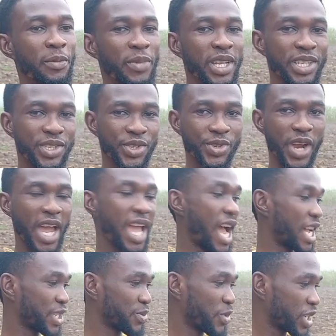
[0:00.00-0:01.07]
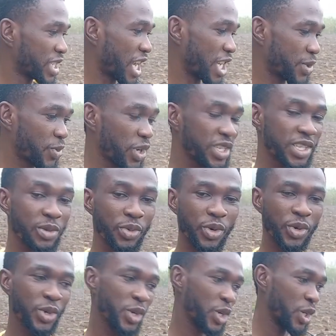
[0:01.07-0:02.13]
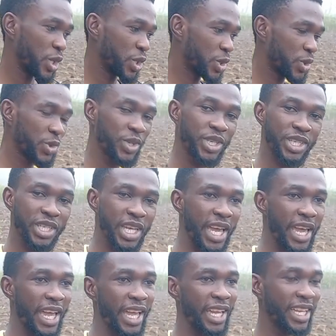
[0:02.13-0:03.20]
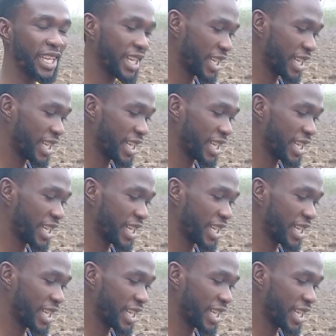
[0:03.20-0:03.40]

please try as much as possible to share